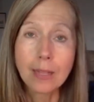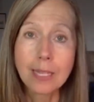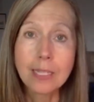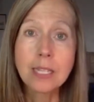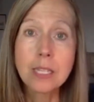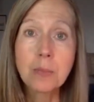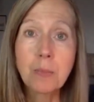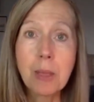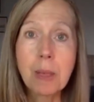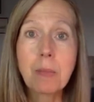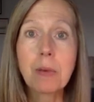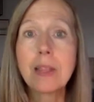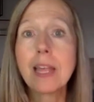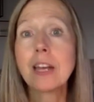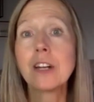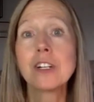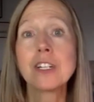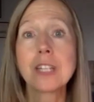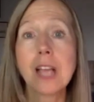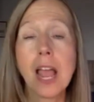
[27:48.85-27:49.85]
This is people that
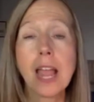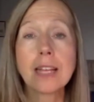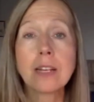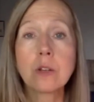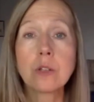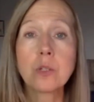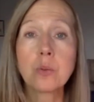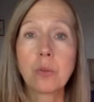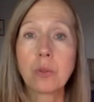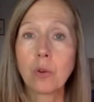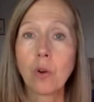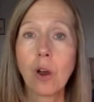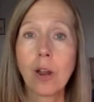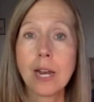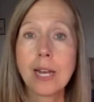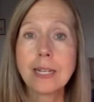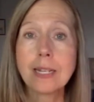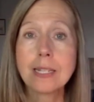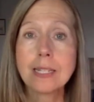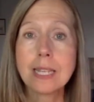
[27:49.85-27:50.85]
are diagnosed with
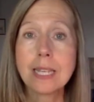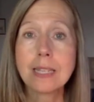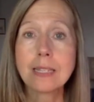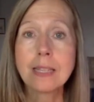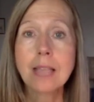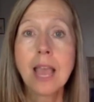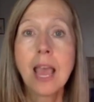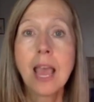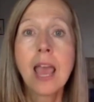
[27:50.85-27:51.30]
chronic disease.